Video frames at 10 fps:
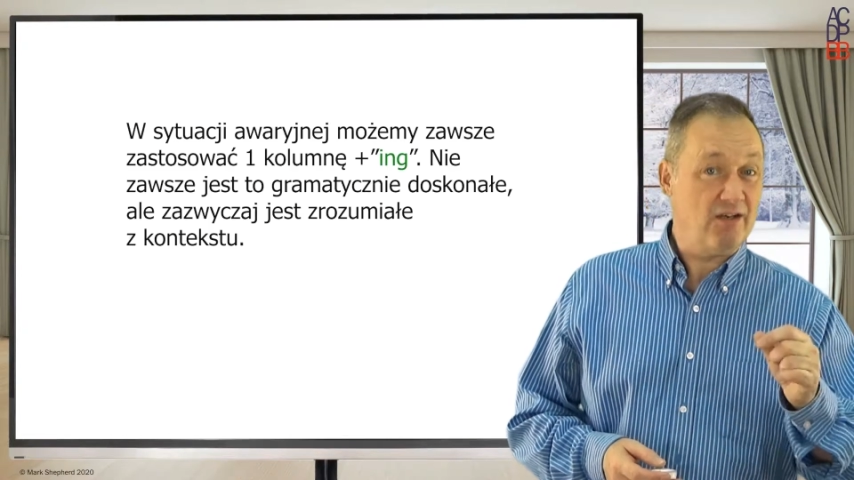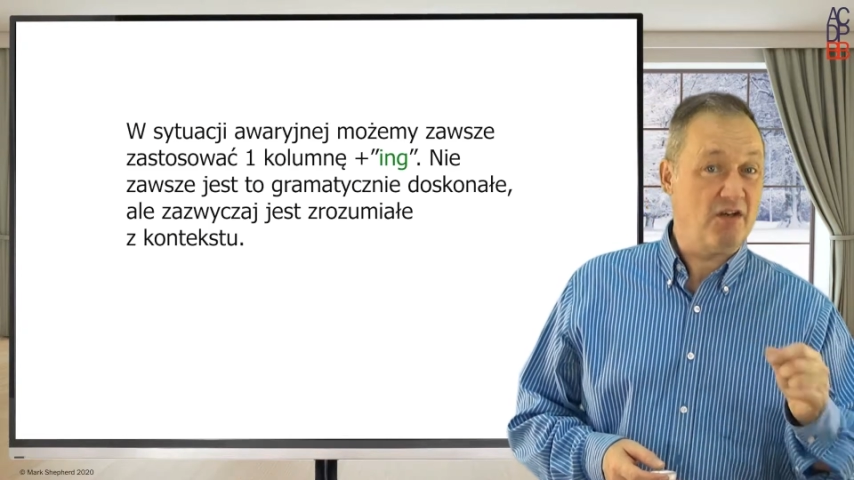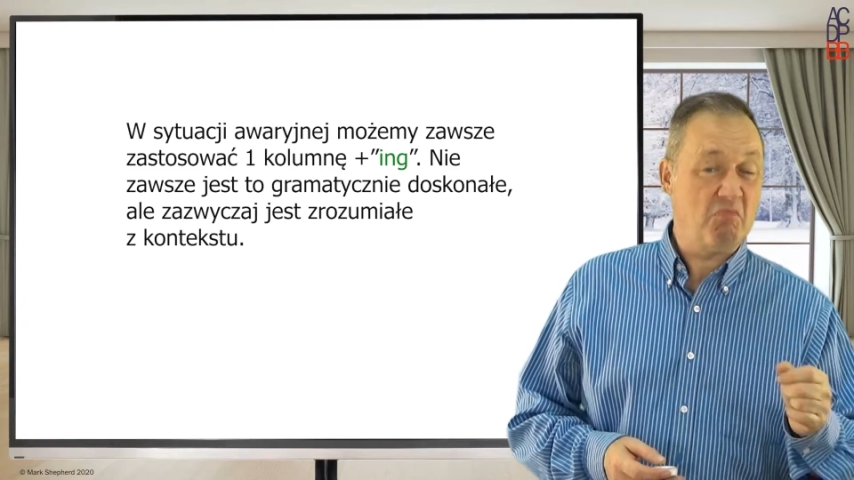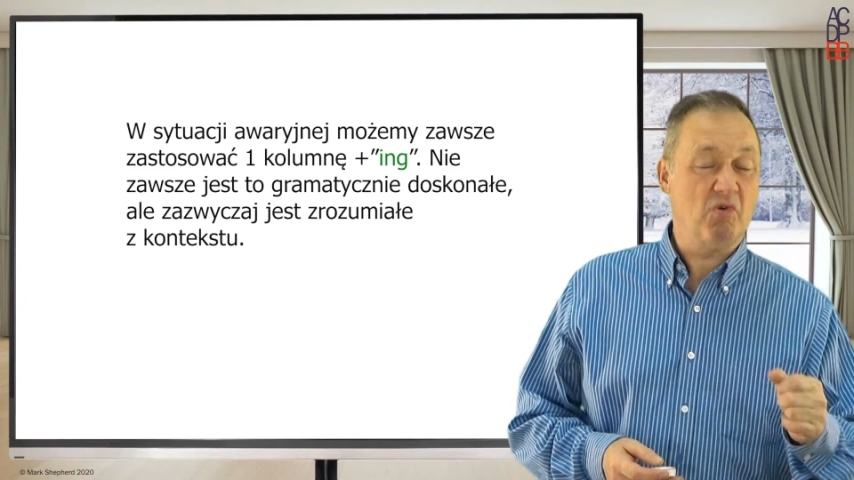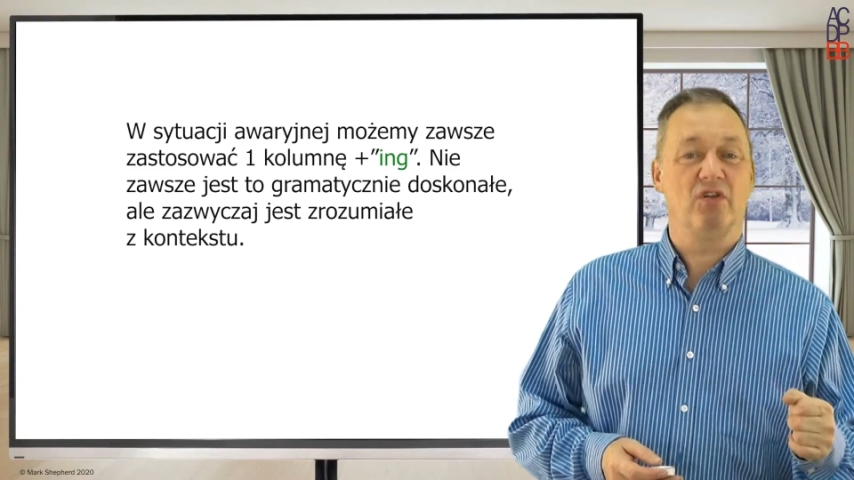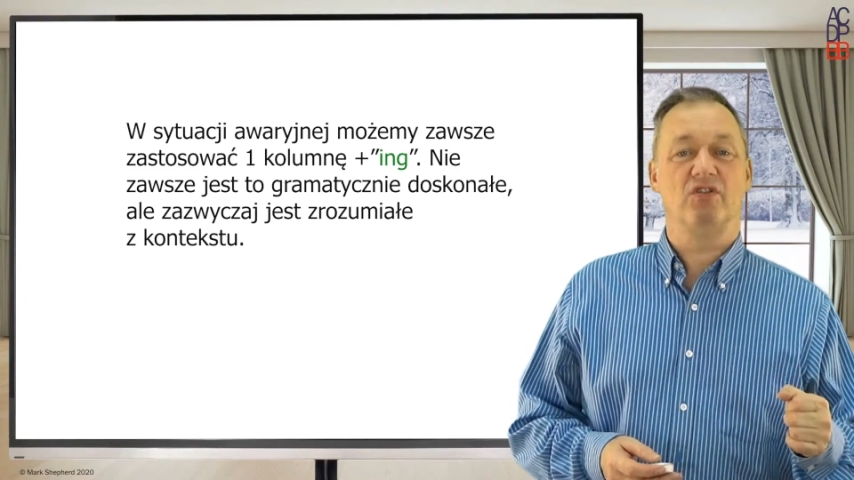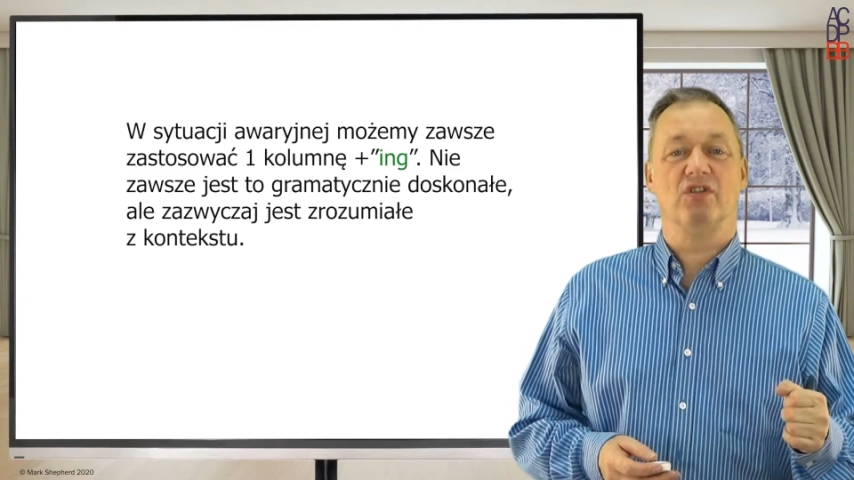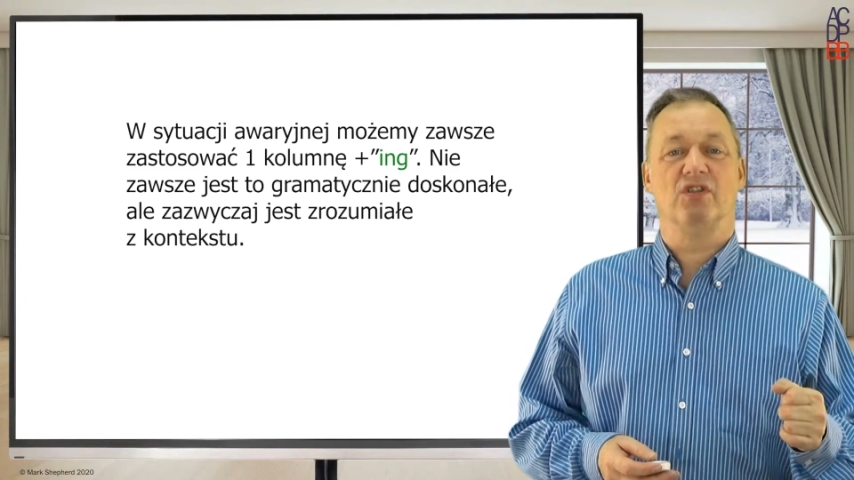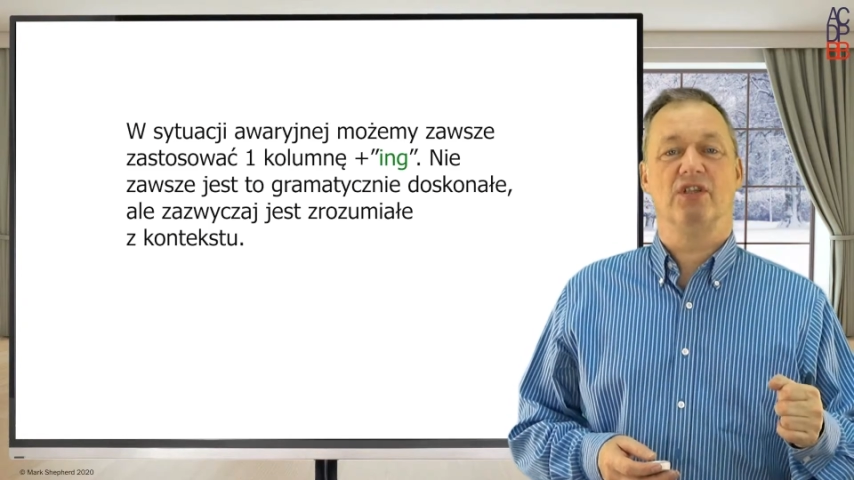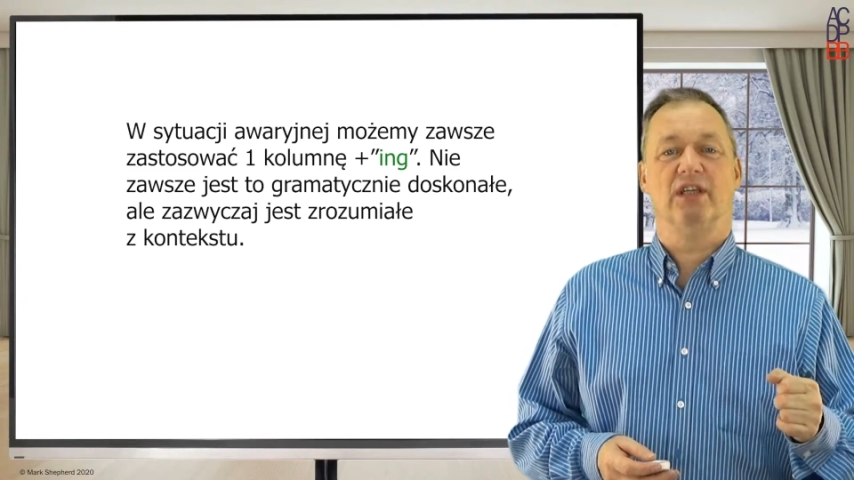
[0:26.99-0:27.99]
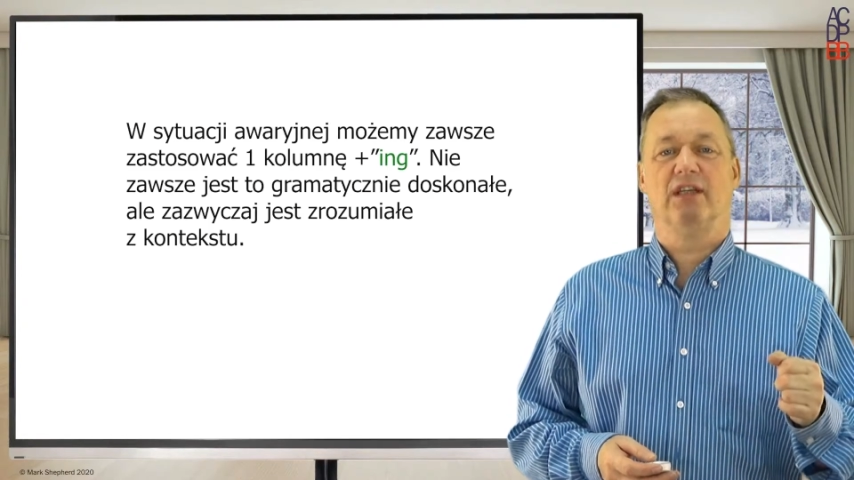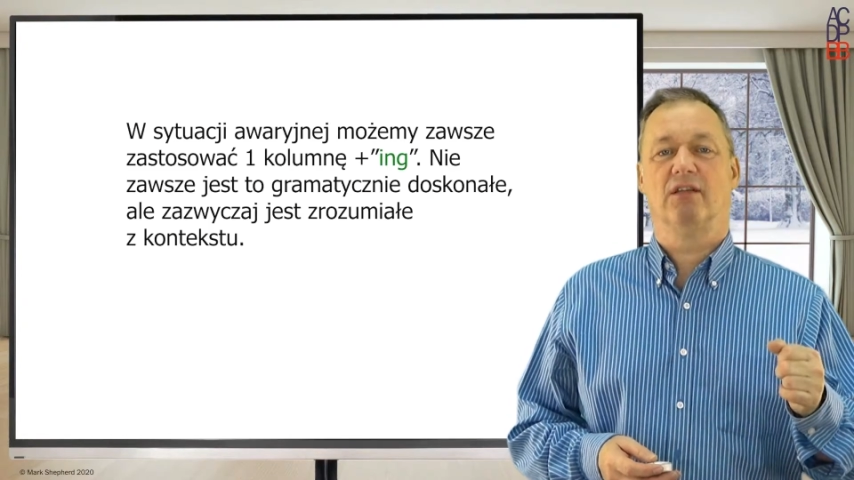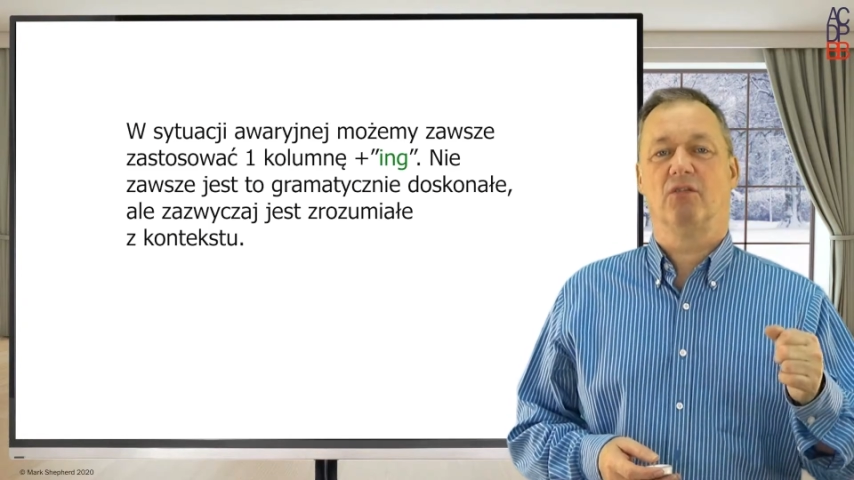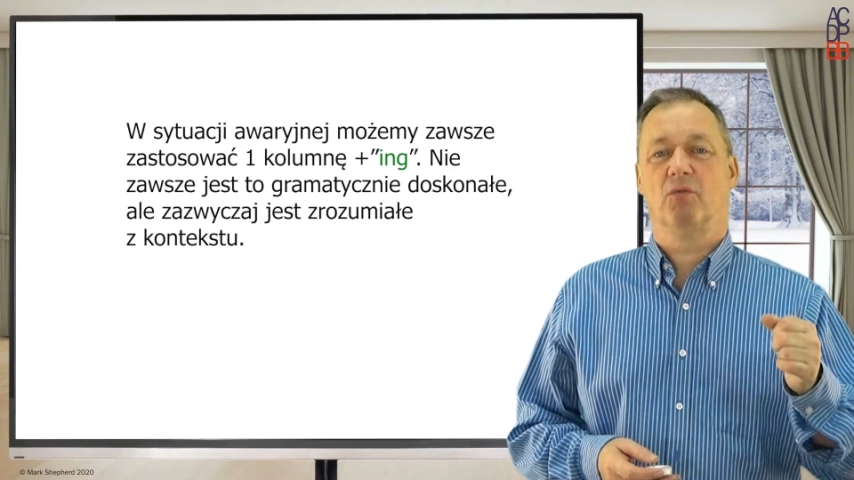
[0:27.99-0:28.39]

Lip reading: an emergency,